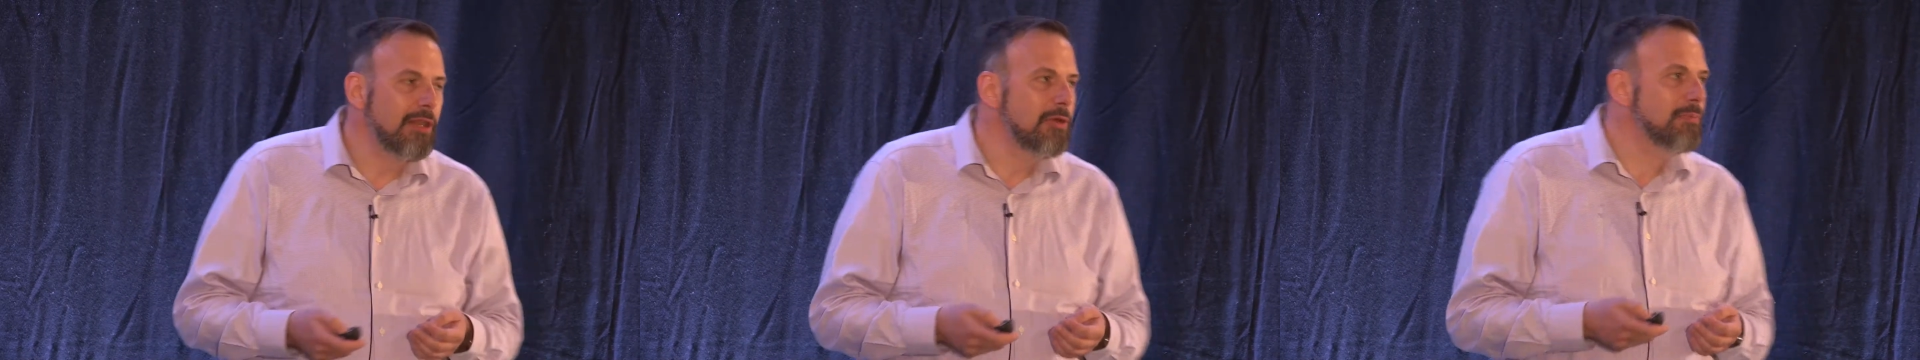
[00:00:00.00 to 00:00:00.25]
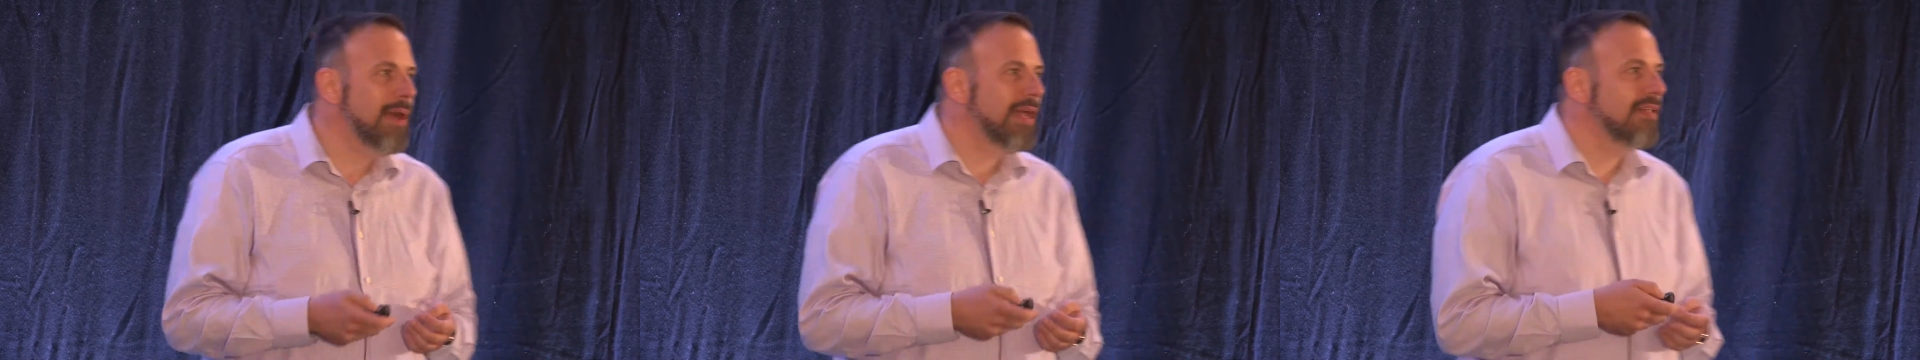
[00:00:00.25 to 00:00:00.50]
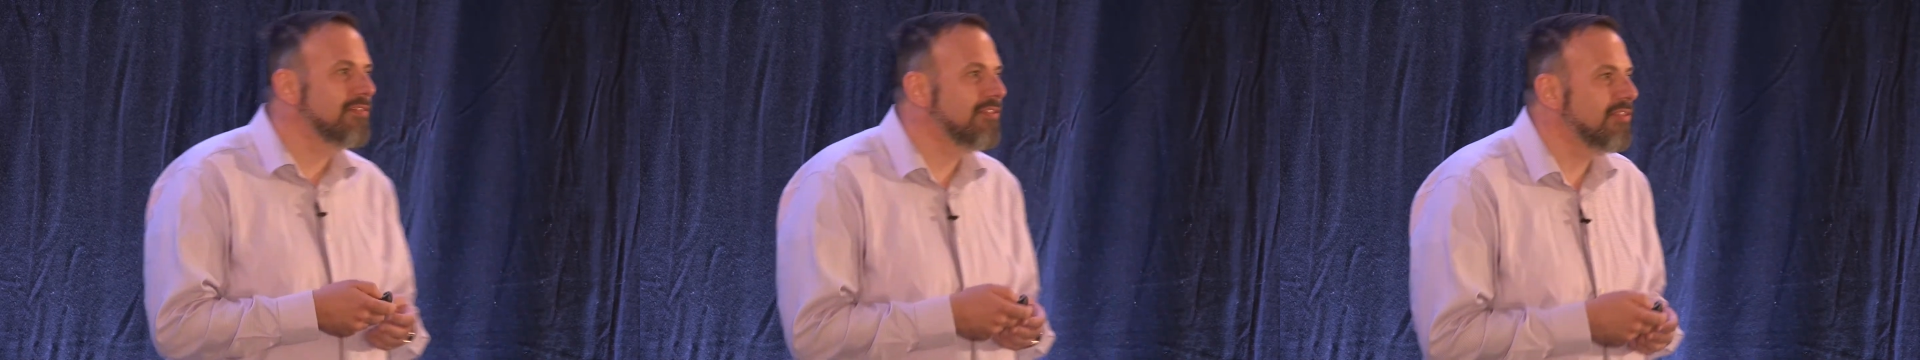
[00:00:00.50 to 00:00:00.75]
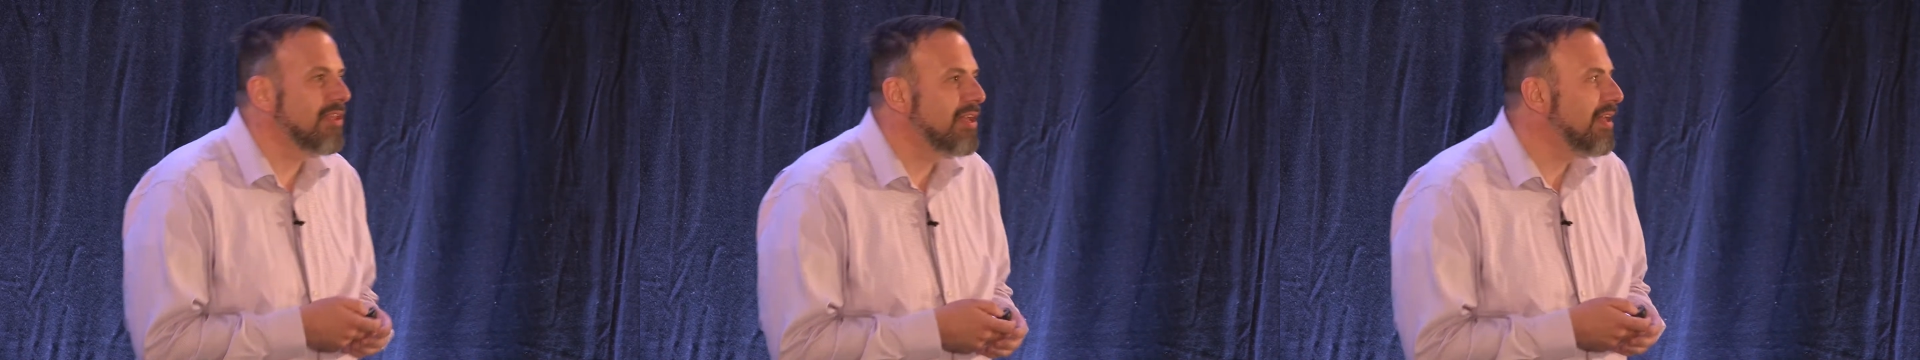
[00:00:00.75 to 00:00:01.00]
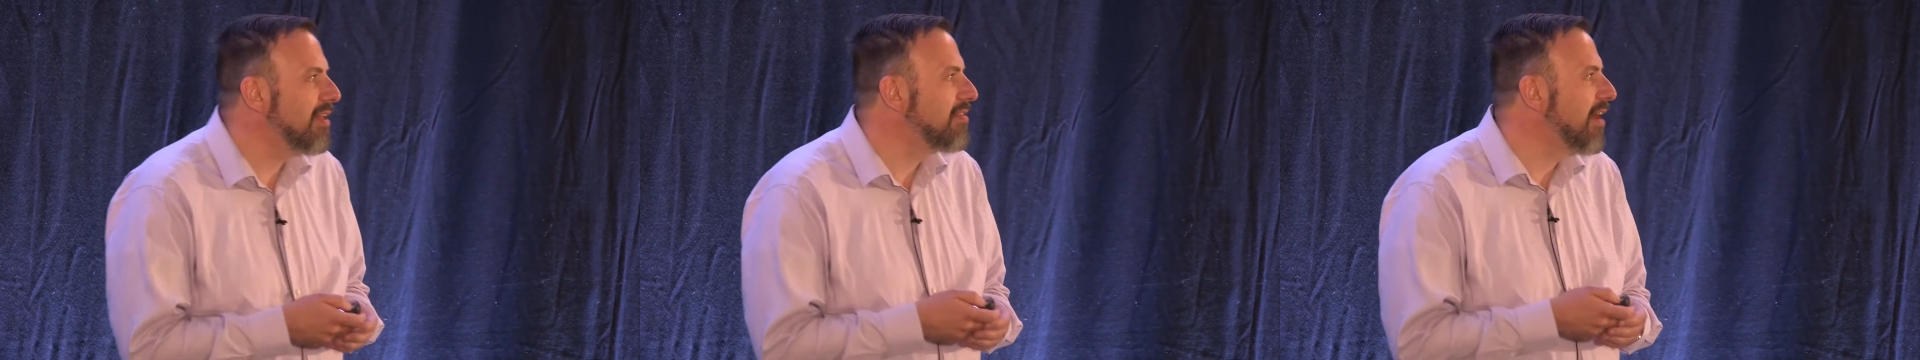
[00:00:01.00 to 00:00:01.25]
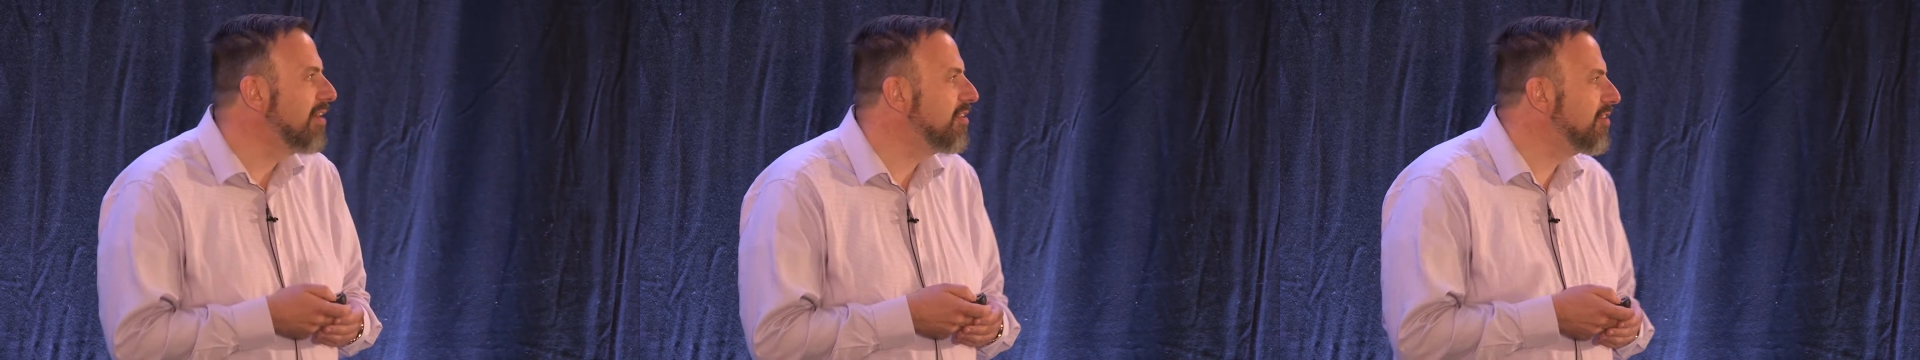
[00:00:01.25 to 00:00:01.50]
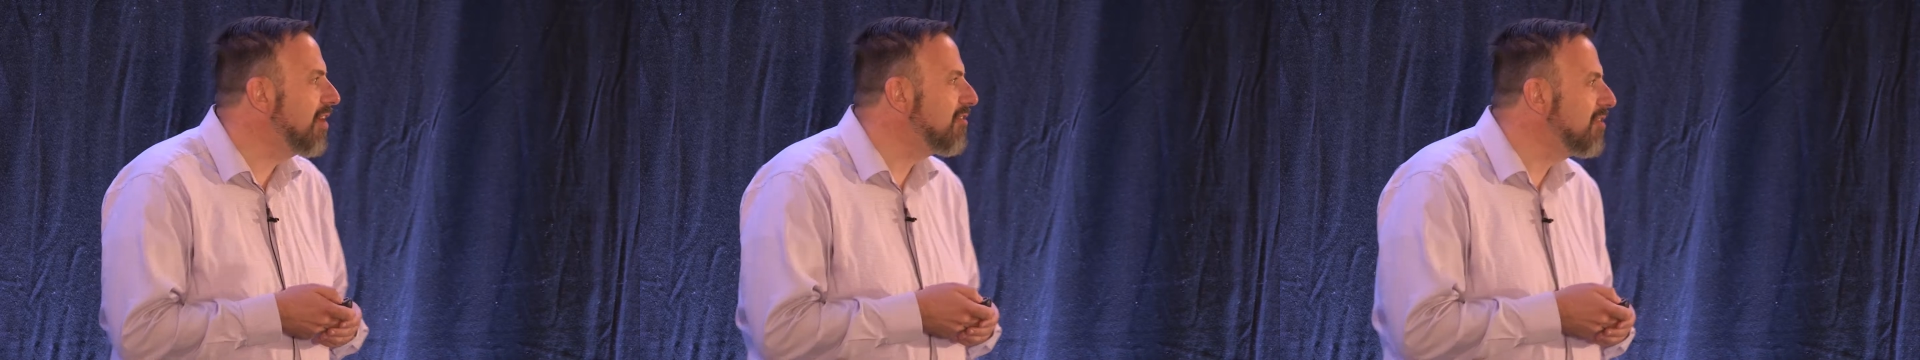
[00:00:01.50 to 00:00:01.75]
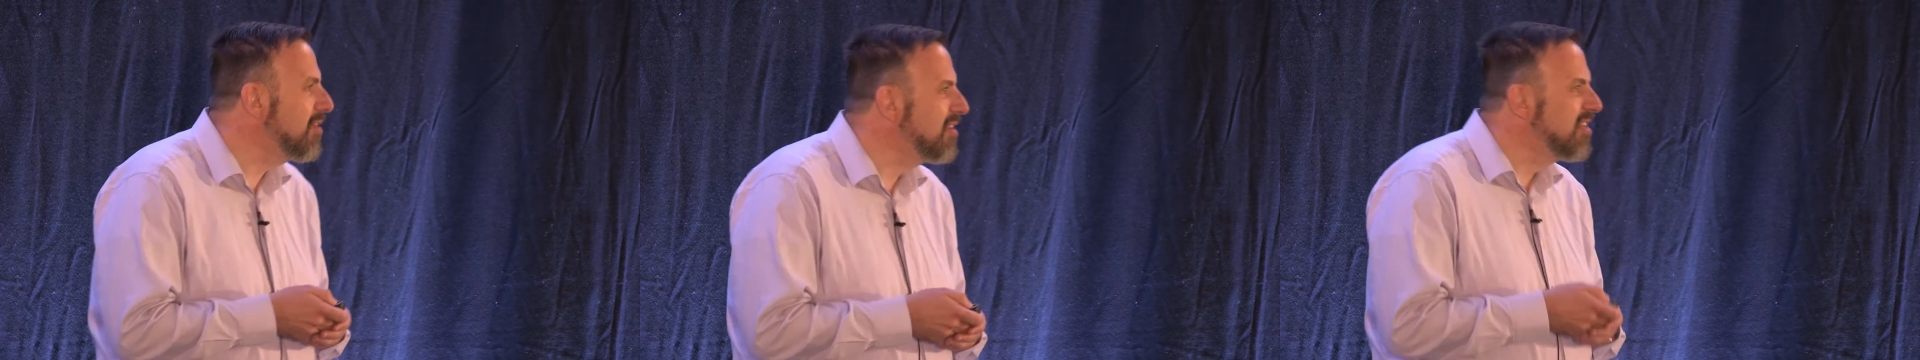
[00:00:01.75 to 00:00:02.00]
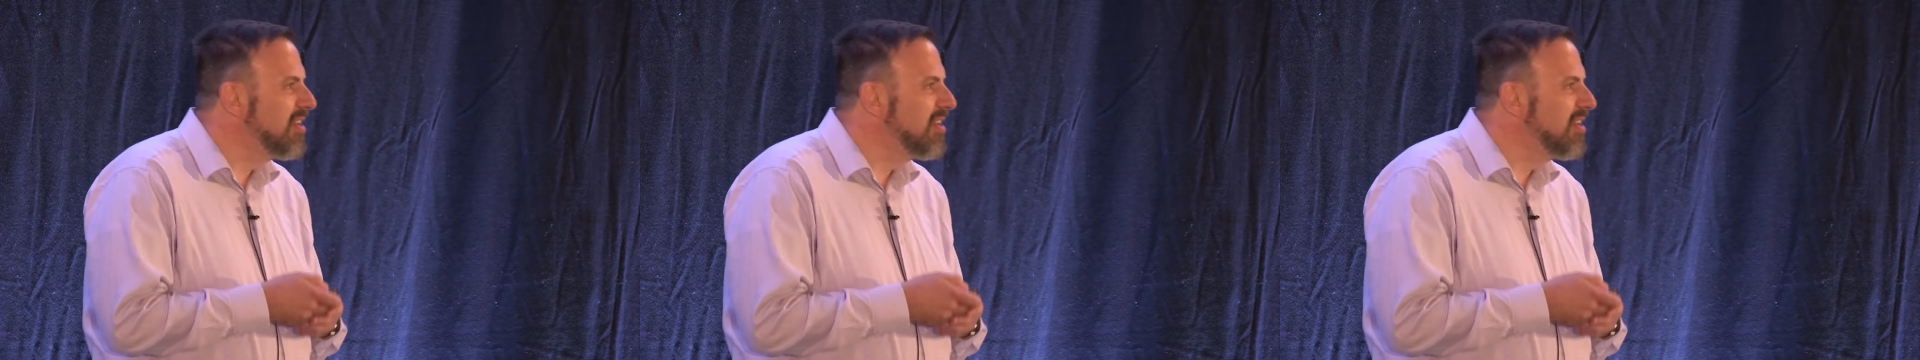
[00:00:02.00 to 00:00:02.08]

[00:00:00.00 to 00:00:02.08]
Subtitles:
look back at 97,